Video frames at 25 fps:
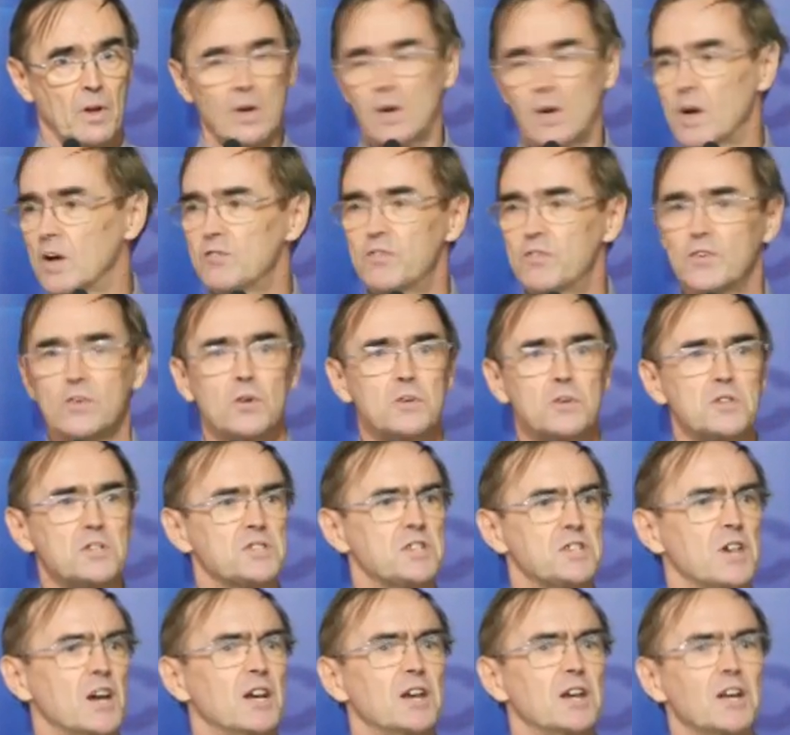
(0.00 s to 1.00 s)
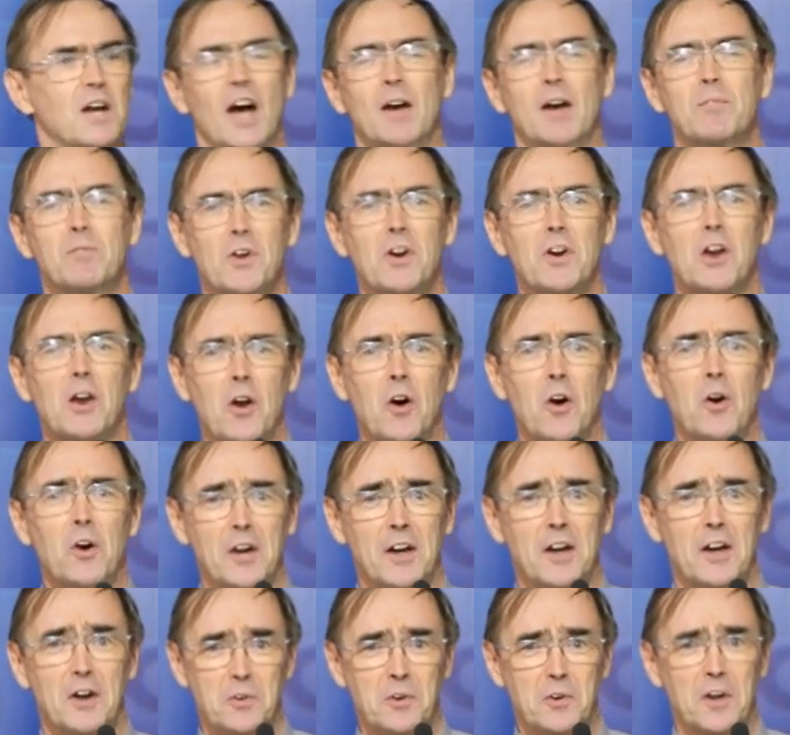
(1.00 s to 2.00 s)
I forgot to say, I'm not a
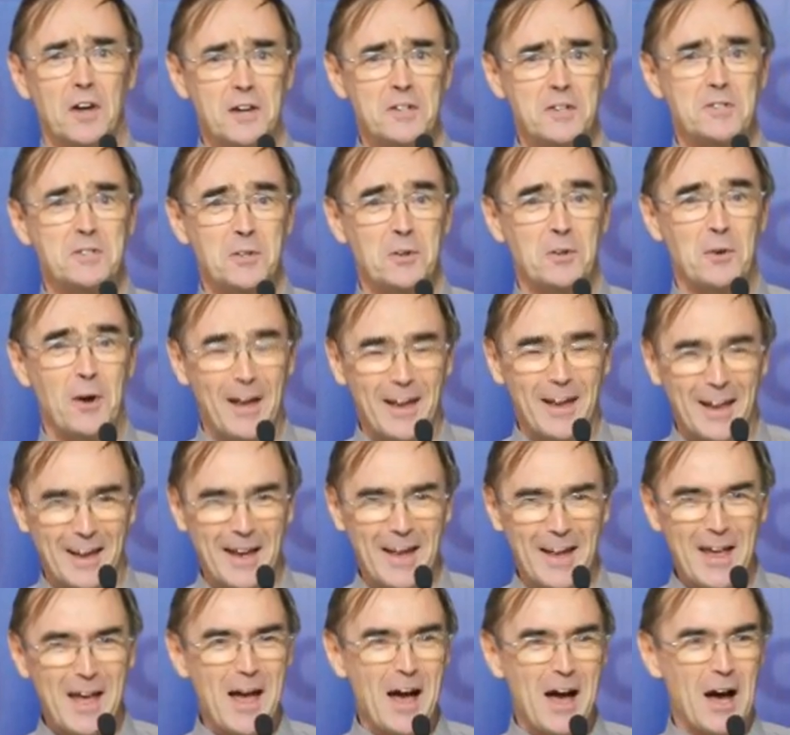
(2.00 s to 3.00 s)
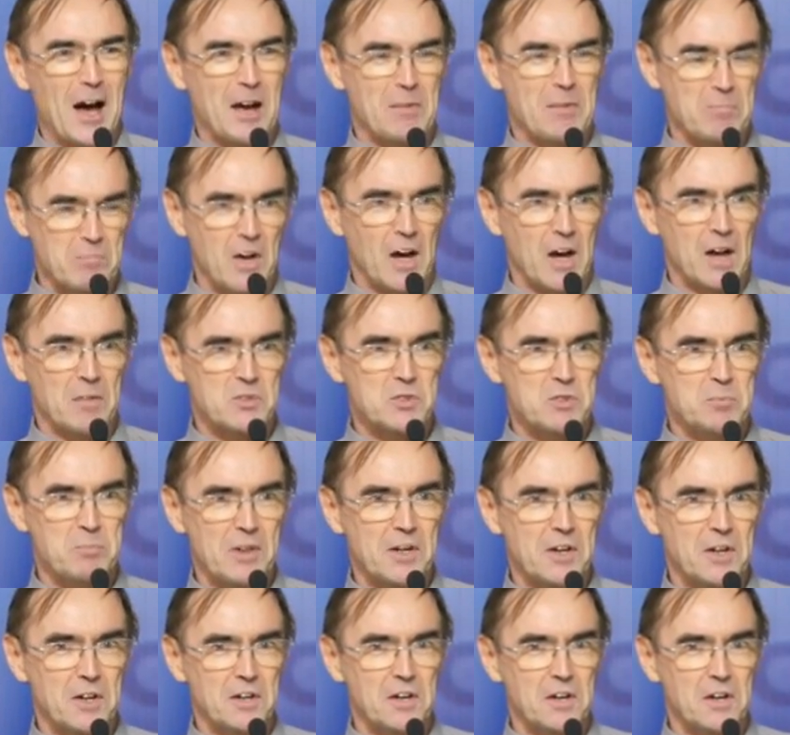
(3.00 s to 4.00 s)
lawyer, okay, so I'm
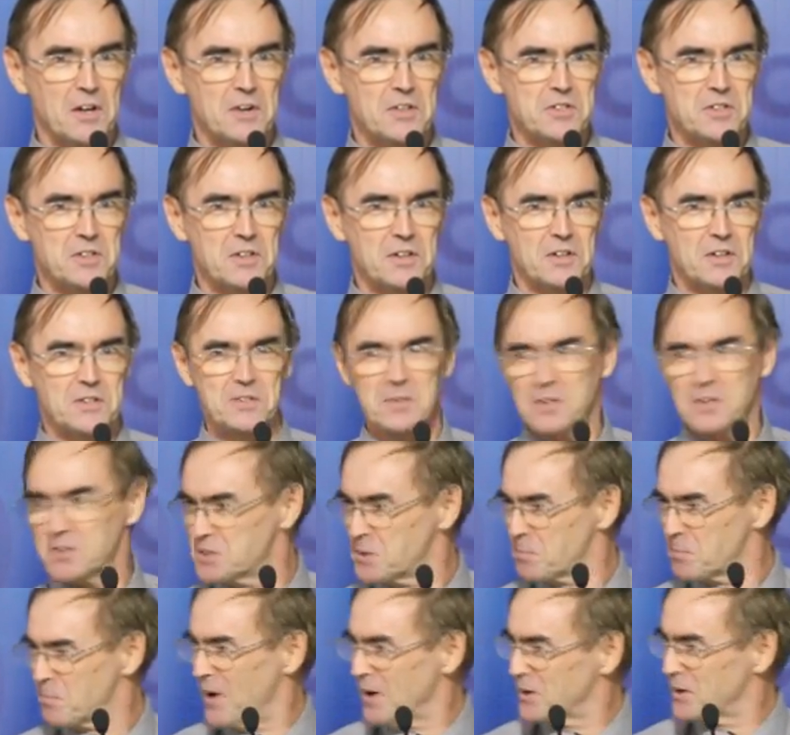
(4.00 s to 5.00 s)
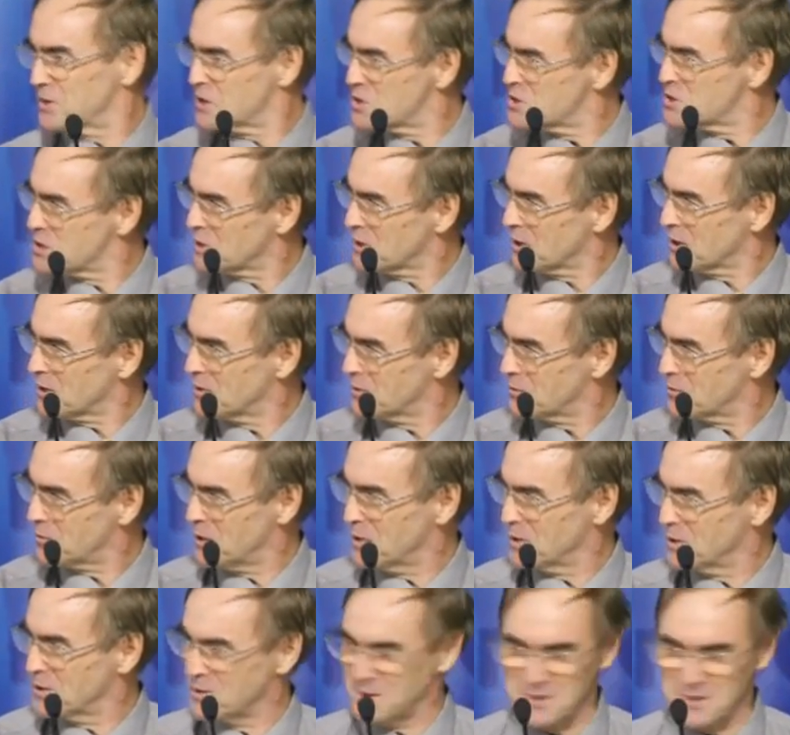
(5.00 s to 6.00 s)
speaking here as a practitioner
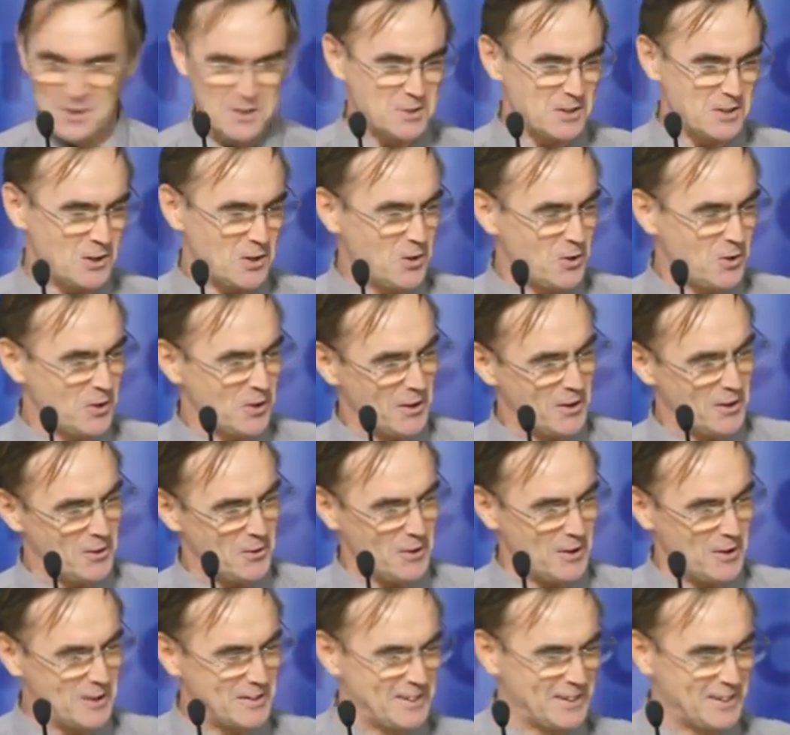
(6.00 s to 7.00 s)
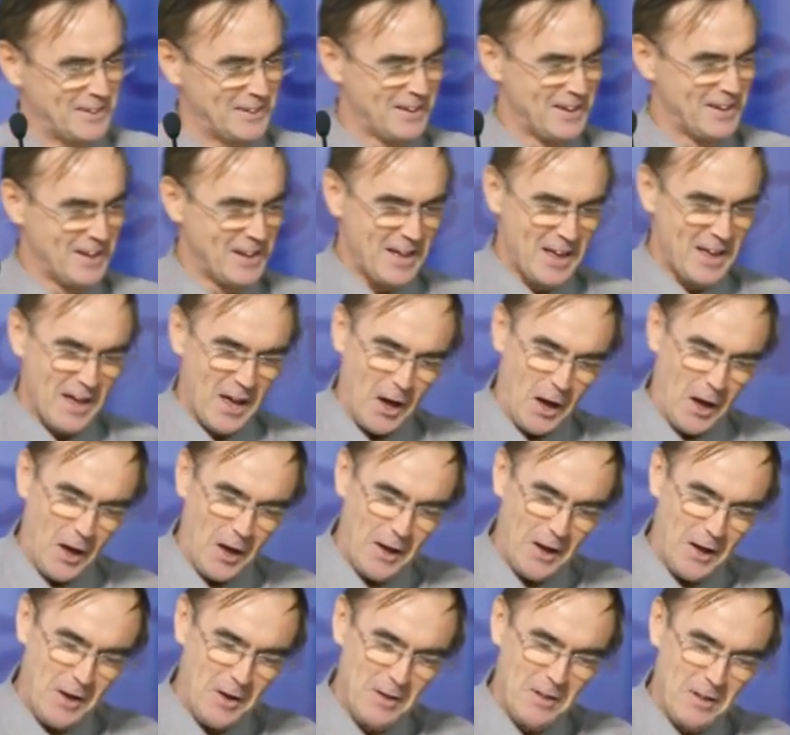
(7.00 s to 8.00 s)
rather than as a lawyer, right?
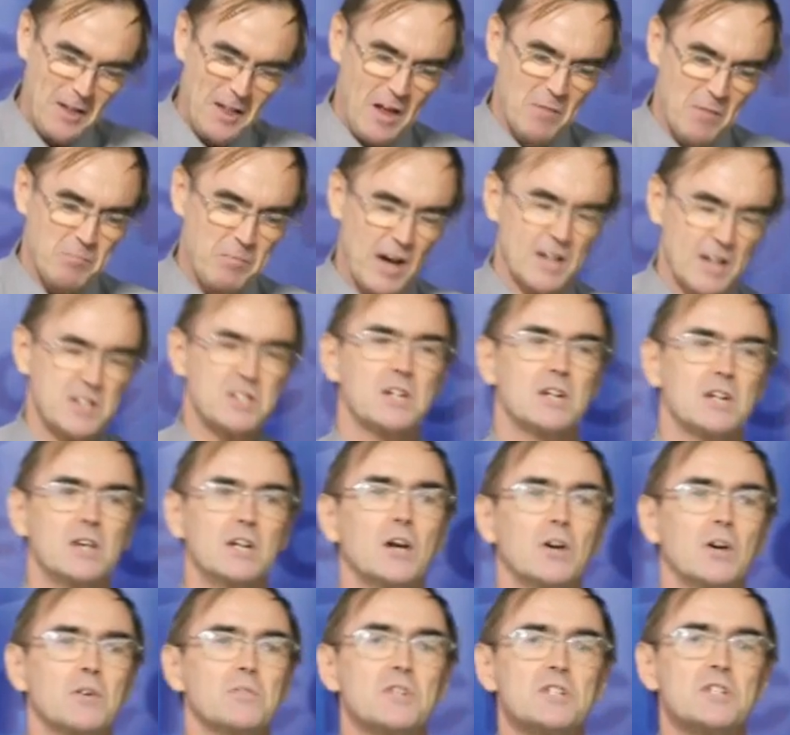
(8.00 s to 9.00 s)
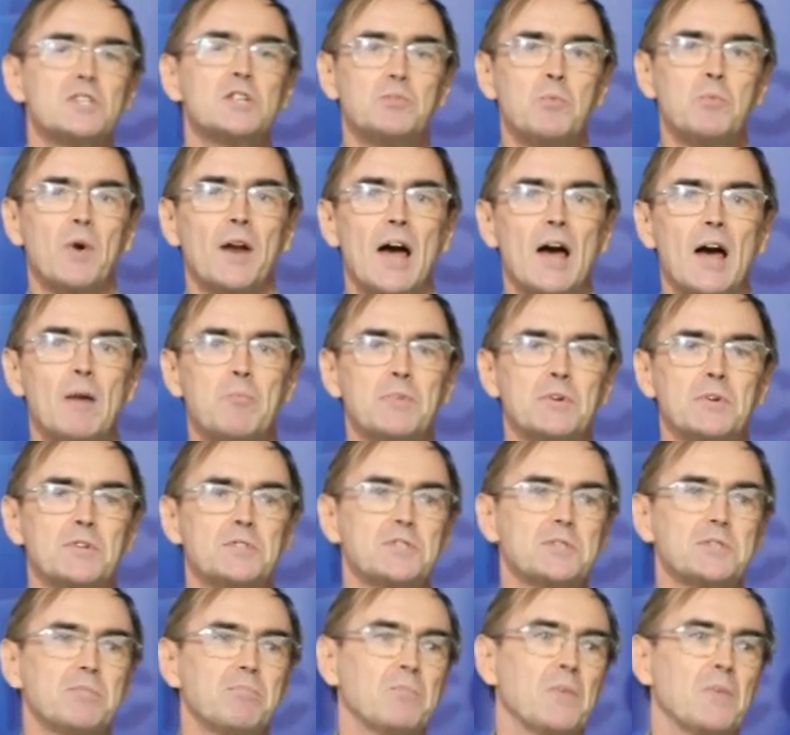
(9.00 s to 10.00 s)
But, this is what happens.